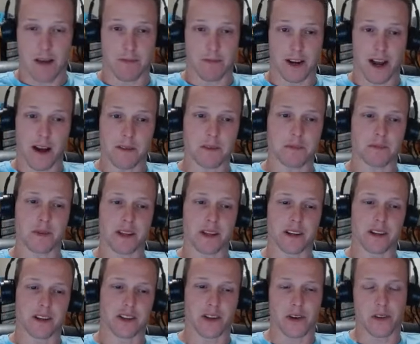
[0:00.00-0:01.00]
I'm contemplating
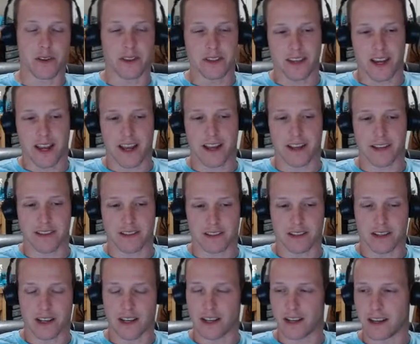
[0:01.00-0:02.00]
to show these guys
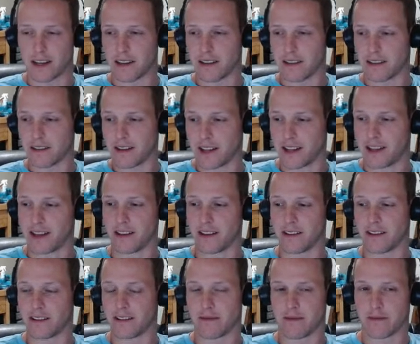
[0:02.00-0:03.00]

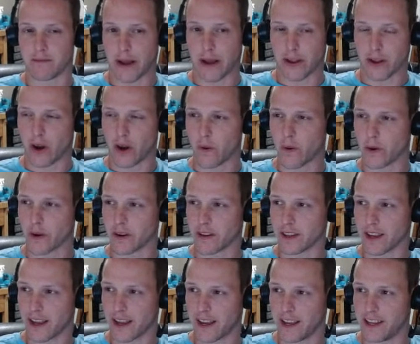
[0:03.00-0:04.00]
my coworker
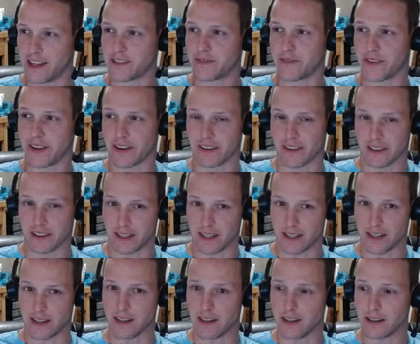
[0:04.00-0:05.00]
that got his finger
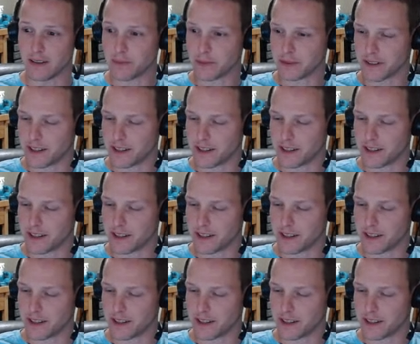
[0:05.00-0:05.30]
lit up.